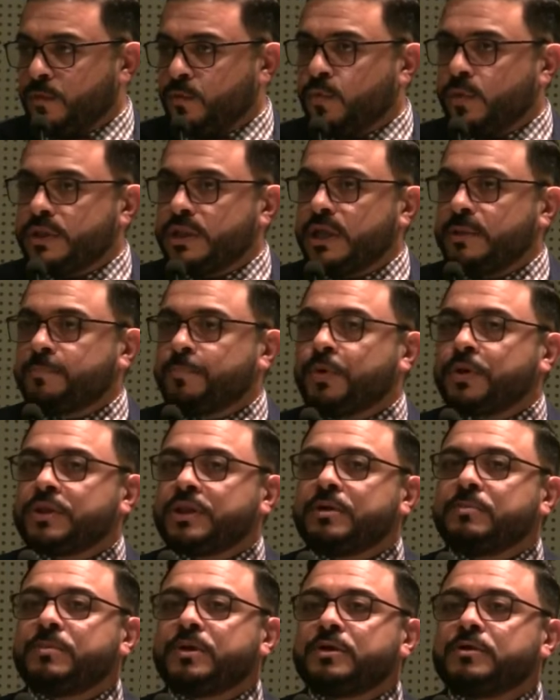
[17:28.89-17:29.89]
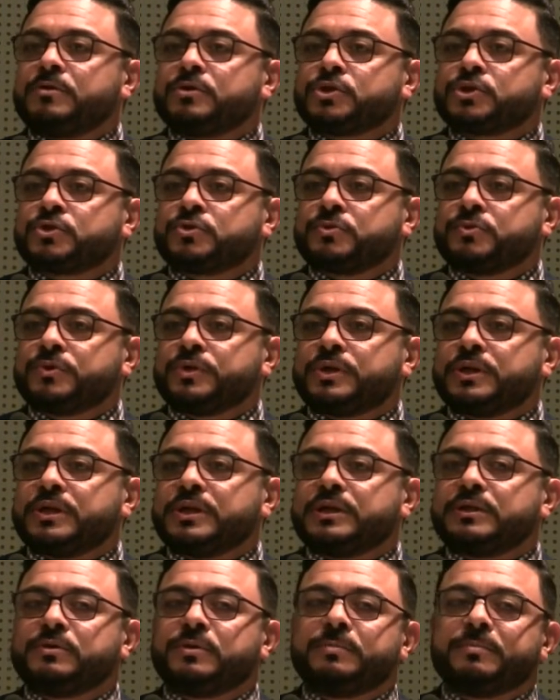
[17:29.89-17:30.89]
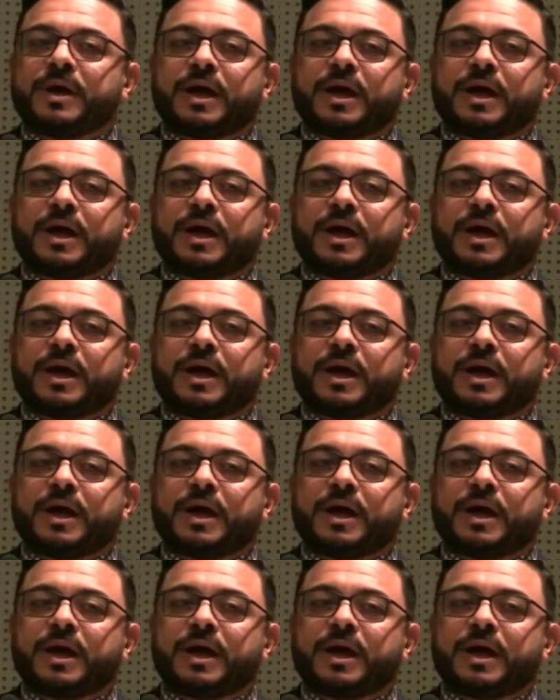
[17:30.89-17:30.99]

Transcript: where they put them under scrutiny and they